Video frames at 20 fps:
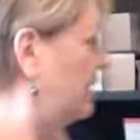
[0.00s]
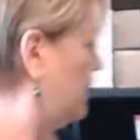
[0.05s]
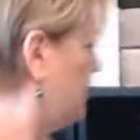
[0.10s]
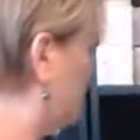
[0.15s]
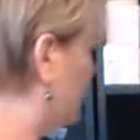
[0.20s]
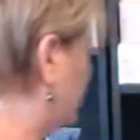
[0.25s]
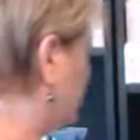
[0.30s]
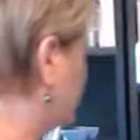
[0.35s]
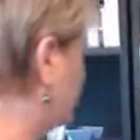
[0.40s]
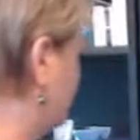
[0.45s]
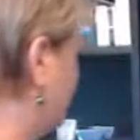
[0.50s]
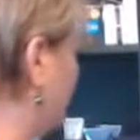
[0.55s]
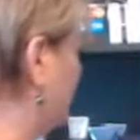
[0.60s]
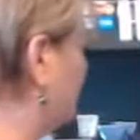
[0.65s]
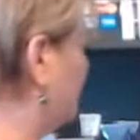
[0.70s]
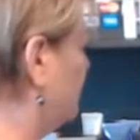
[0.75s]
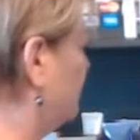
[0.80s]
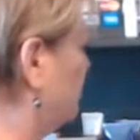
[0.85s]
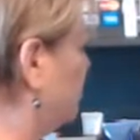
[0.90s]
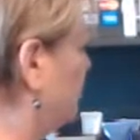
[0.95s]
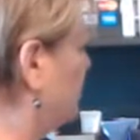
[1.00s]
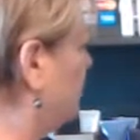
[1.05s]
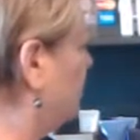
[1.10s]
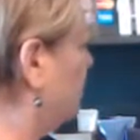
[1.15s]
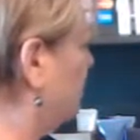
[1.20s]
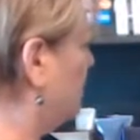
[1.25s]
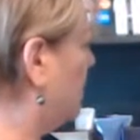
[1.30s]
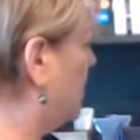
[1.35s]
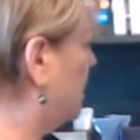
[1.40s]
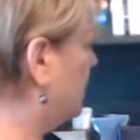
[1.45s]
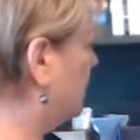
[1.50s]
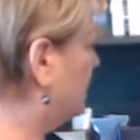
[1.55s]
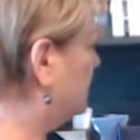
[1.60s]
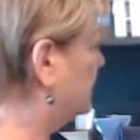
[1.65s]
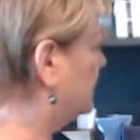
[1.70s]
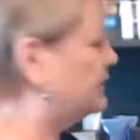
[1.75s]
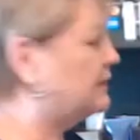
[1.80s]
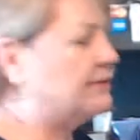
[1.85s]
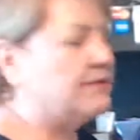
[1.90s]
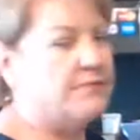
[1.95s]
a set of the real
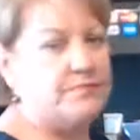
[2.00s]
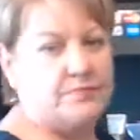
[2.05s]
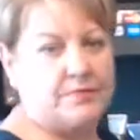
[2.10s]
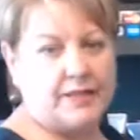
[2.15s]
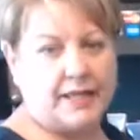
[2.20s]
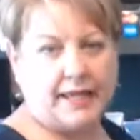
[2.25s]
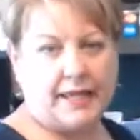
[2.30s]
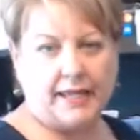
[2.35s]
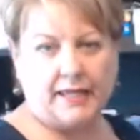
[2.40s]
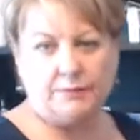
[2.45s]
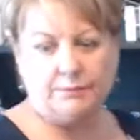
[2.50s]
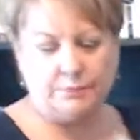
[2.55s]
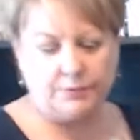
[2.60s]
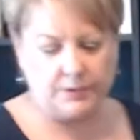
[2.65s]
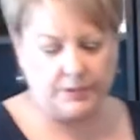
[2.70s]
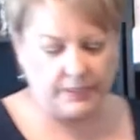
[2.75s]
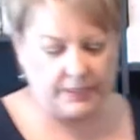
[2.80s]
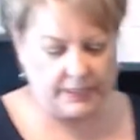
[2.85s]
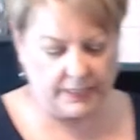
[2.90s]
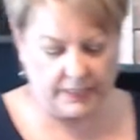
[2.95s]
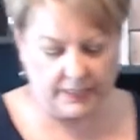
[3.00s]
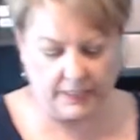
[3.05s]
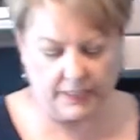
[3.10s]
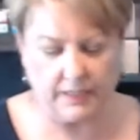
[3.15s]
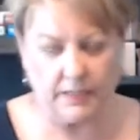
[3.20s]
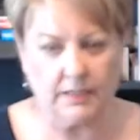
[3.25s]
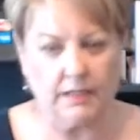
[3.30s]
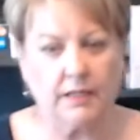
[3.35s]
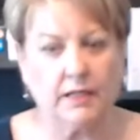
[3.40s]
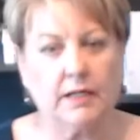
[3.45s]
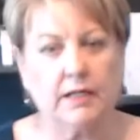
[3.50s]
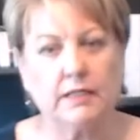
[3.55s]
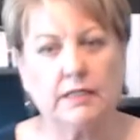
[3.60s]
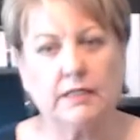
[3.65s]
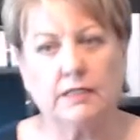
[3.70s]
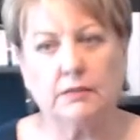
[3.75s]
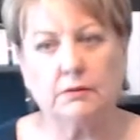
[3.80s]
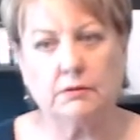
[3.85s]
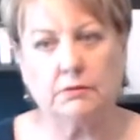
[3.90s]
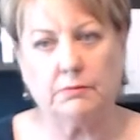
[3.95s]
product and put it in a
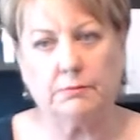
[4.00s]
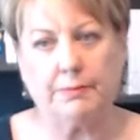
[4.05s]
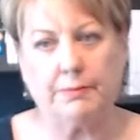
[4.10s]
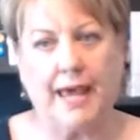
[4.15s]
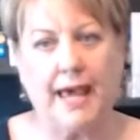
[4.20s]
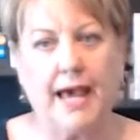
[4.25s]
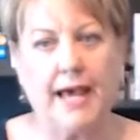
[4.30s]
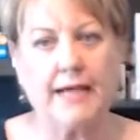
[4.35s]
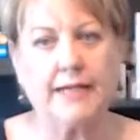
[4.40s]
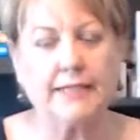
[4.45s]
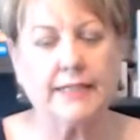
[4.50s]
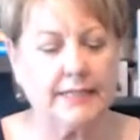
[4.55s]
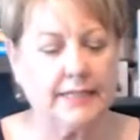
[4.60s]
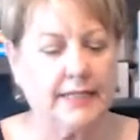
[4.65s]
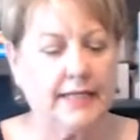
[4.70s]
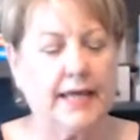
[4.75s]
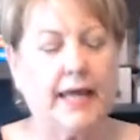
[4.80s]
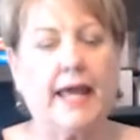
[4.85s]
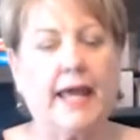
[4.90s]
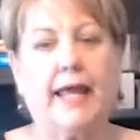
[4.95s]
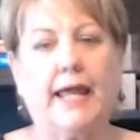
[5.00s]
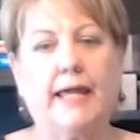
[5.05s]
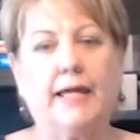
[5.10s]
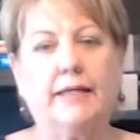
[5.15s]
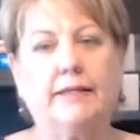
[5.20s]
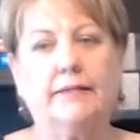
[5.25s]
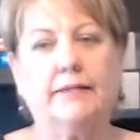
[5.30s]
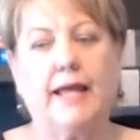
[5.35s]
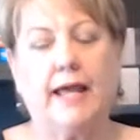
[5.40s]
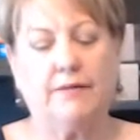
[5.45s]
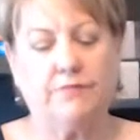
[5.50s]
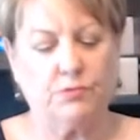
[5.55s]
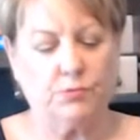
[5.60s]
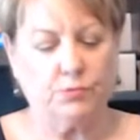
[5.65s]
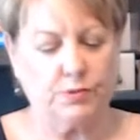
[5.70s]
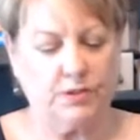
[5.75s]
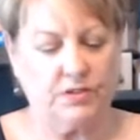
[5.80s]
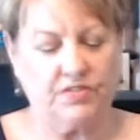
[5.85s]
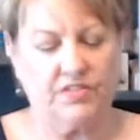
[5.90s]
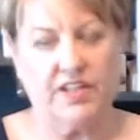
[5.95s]
little bag and have the
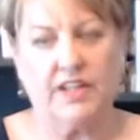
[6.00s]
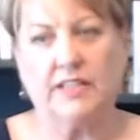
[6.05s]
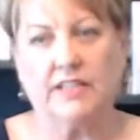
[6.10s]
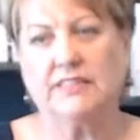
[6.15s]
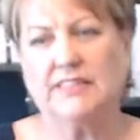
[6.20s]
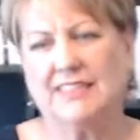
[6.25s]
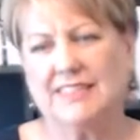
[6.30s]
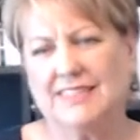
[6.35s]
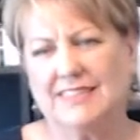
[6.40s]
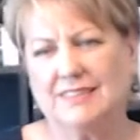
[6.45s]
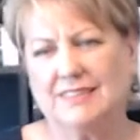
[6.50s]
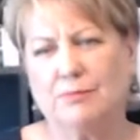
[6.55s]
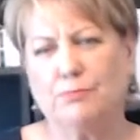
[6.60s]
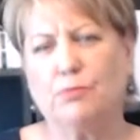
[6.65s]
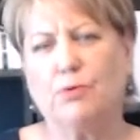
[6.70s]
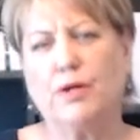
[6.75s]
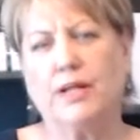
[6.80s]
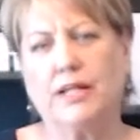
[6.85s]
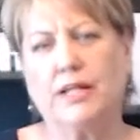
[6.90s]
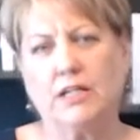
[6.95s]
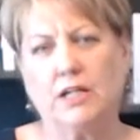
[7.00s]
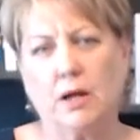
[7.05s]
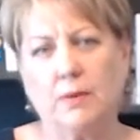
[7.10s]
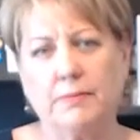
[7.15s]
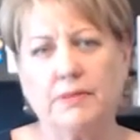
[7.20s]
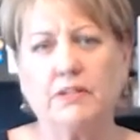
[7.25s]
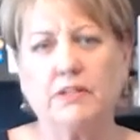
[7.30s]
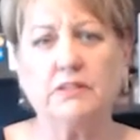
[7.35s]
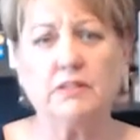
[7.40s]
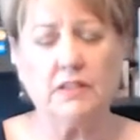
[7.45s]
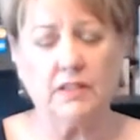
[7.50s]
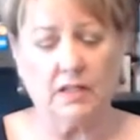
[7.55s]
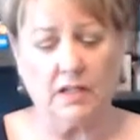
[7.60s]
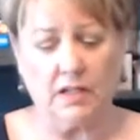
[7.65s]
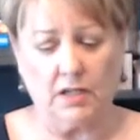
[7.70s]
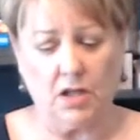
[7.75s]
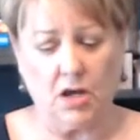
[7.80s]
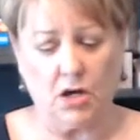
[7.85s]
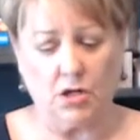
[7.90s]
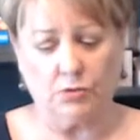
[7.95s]
real things. It's more economical in the
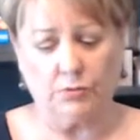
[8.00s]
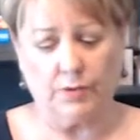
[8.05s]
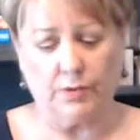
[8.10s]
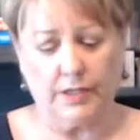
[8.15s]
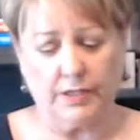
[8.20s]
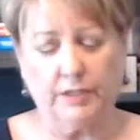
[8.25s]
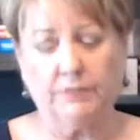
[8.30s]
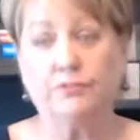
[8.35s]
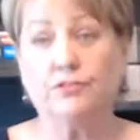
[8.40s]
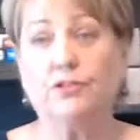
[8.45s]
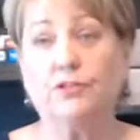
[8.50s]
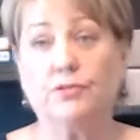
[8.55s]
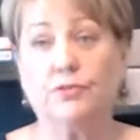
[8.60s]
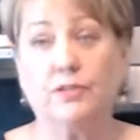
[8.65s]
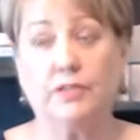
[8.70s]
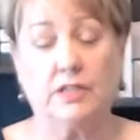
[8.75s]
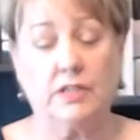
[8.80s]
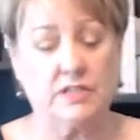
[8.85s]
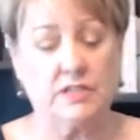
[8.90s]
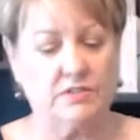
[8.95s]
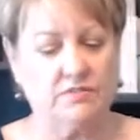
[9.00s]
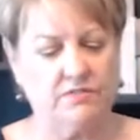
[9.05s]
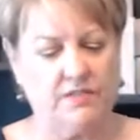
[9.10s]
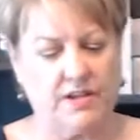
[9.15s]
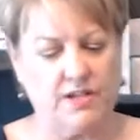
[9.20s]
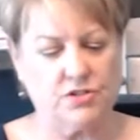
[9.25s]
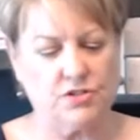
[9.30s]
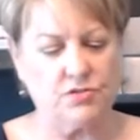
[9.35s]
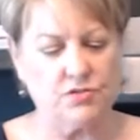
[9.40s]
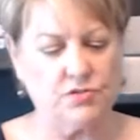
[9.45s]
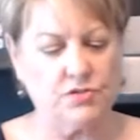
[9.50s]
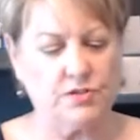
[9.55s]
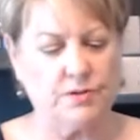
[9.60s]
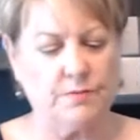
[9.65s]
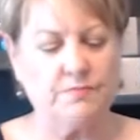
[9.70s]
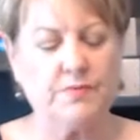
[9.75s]
long run if you're doing lots of facials.